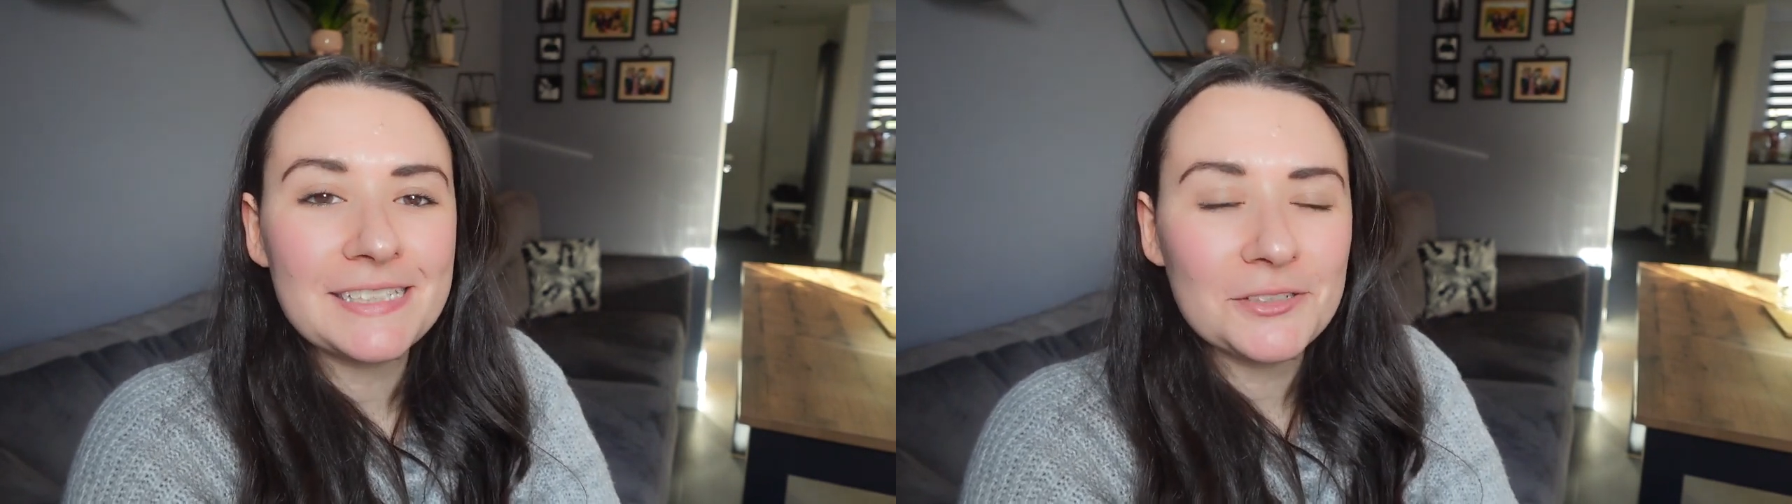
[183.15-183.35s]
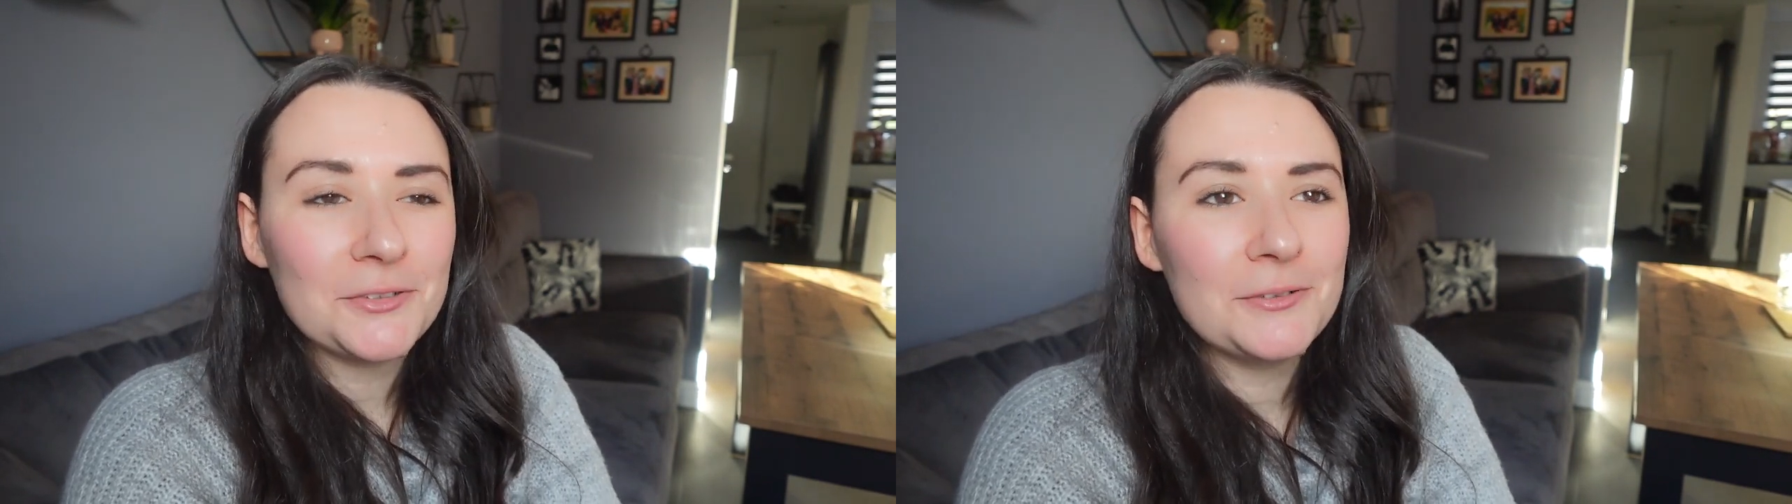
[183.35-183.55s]

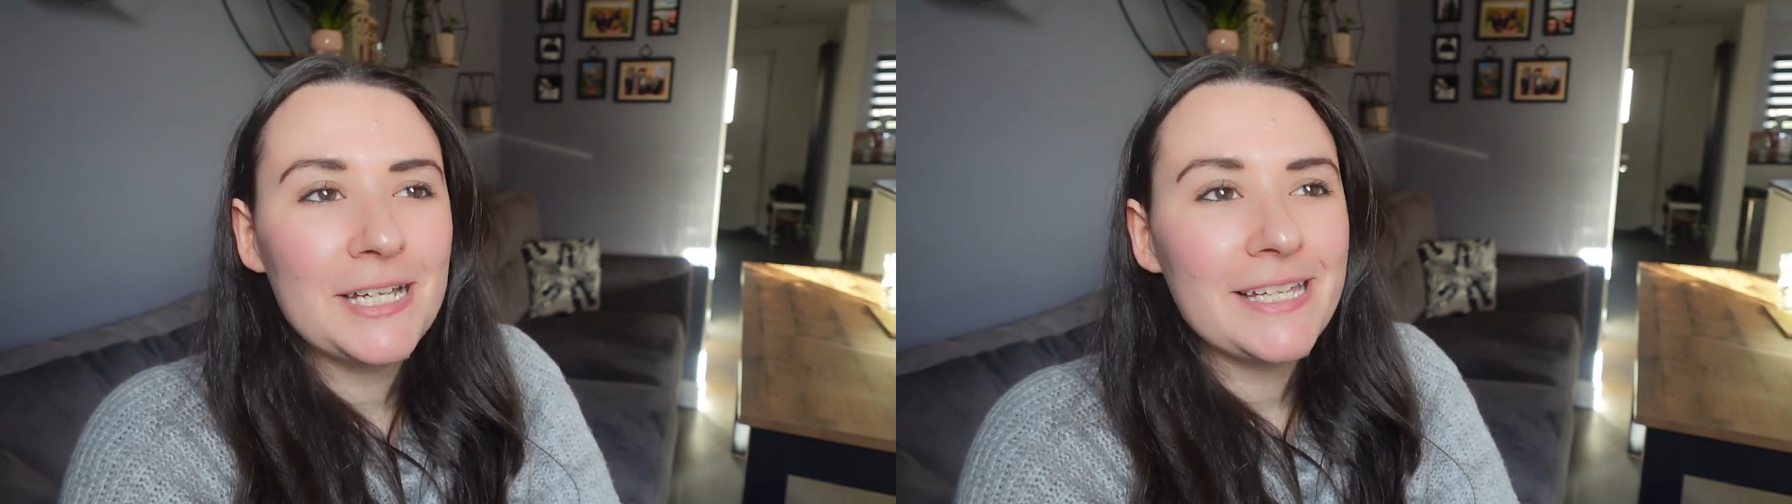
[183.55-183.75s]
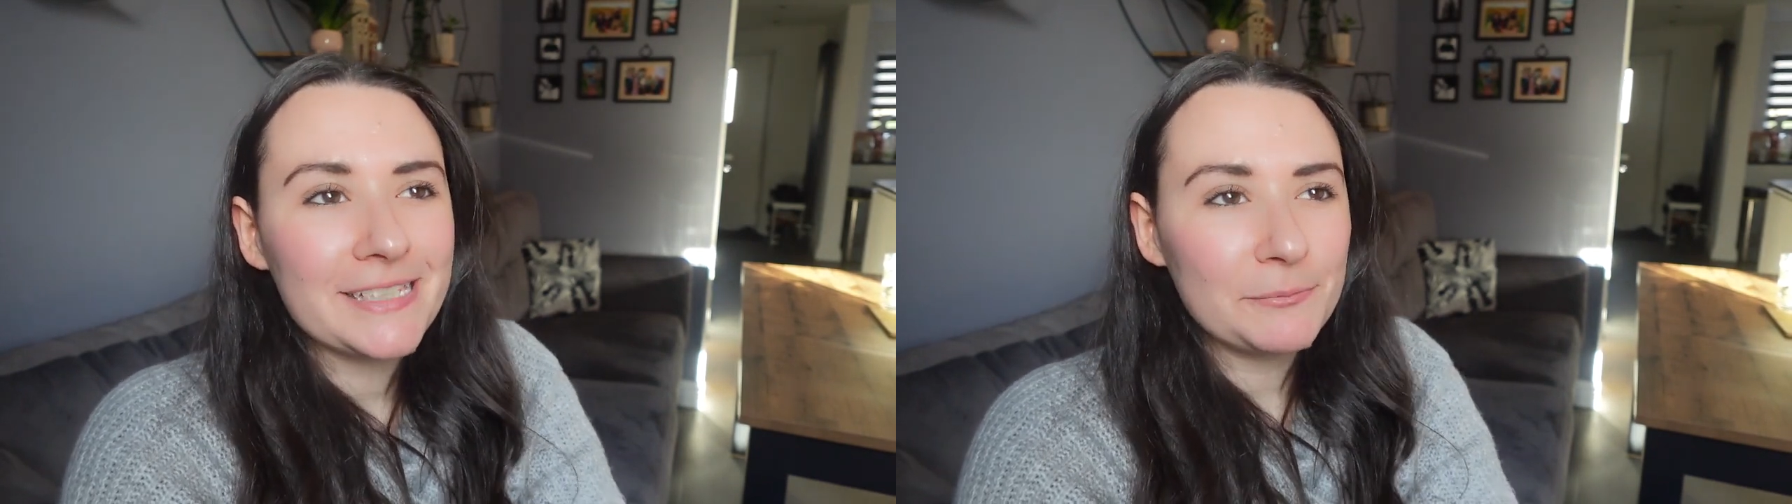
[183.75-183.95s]
so
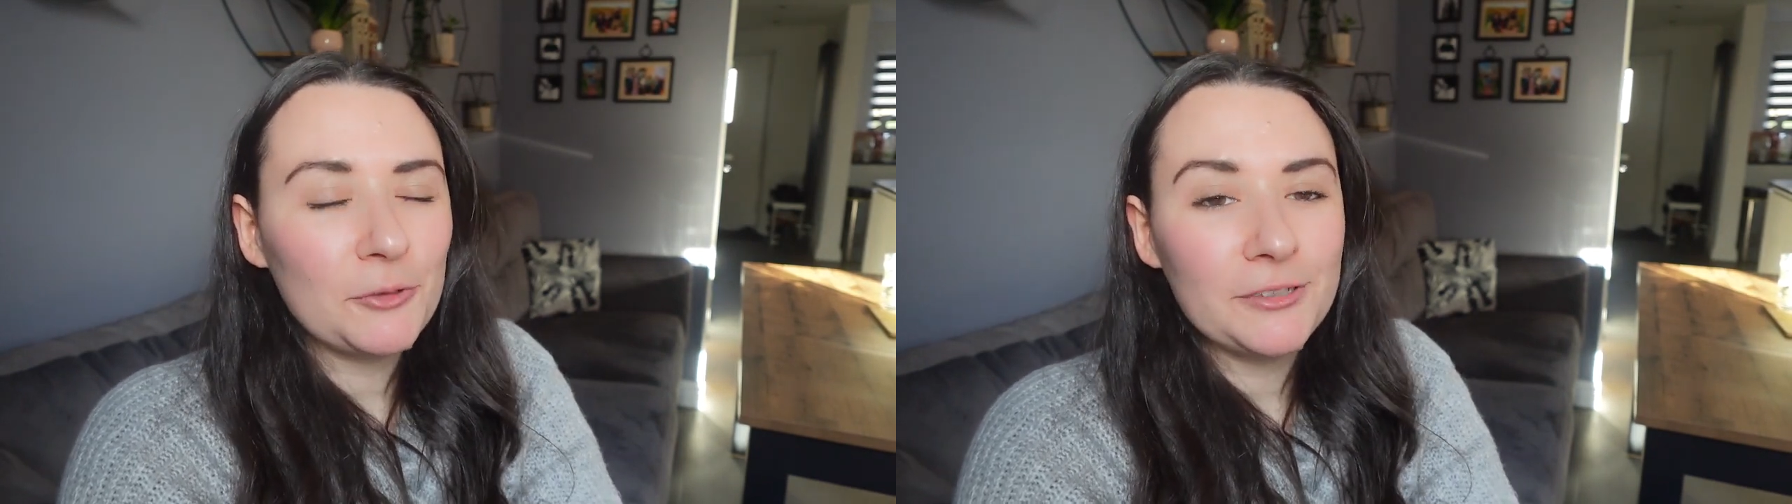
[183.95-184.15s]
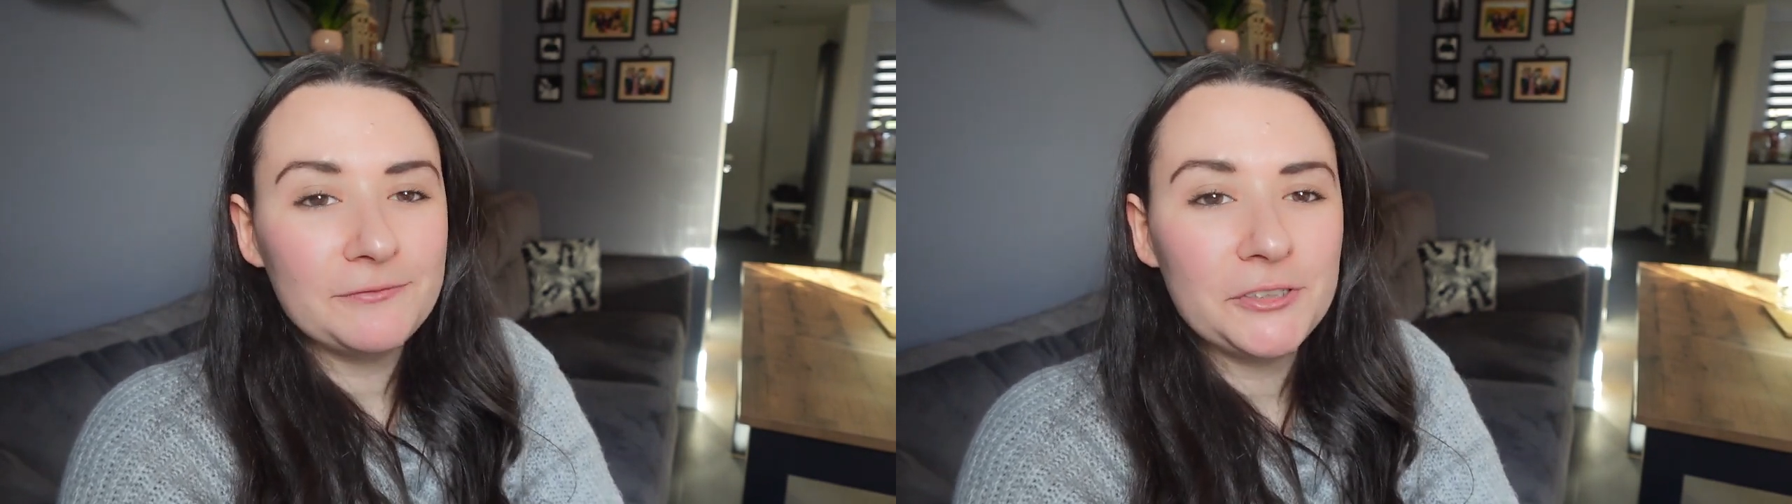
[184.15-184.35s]

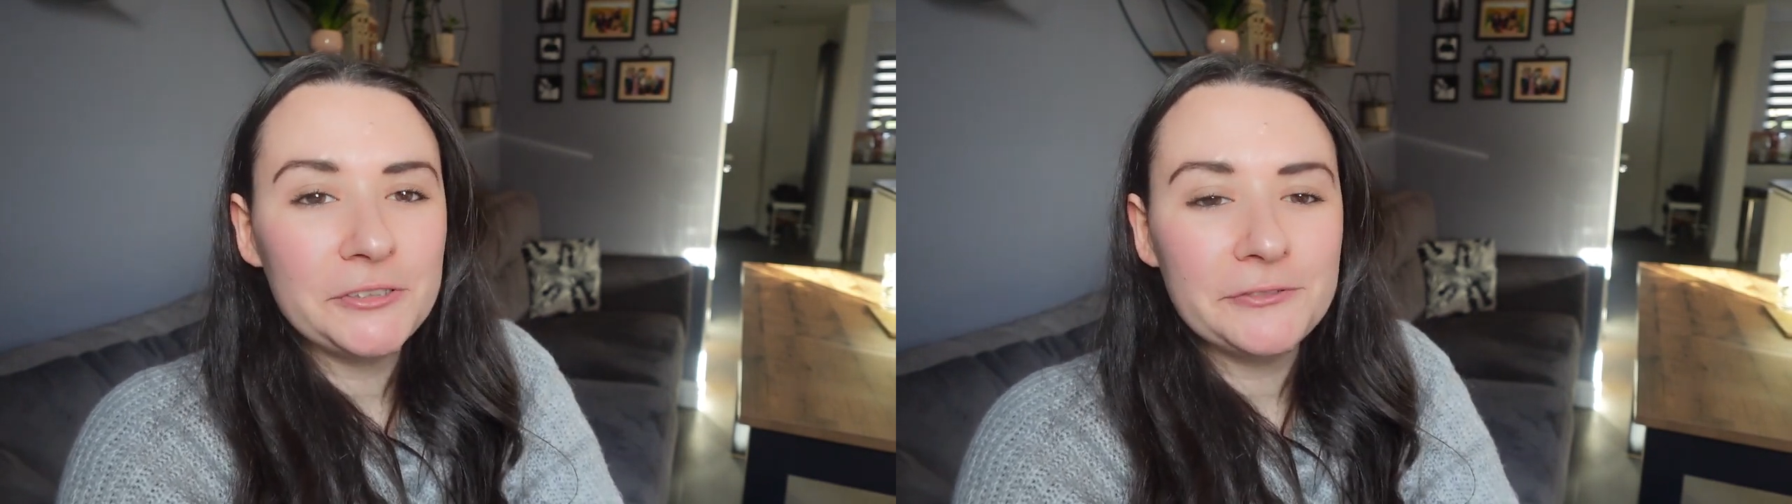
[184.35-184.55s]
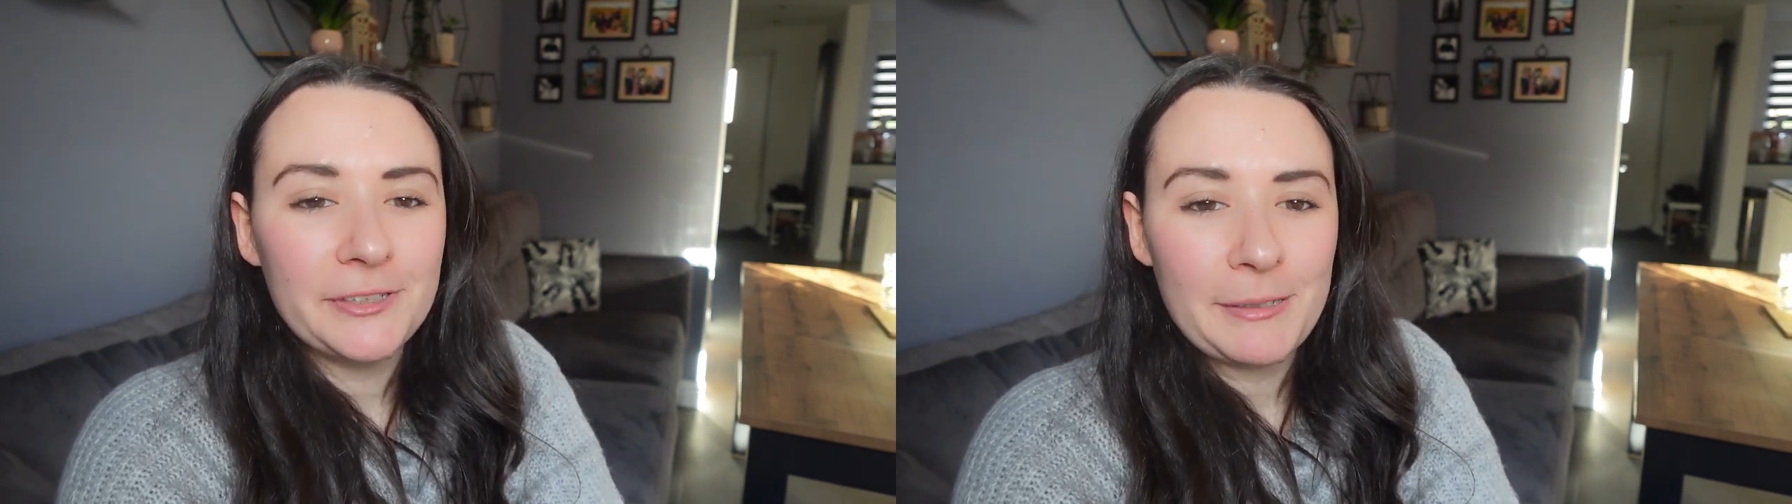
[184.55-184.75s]
small and rural.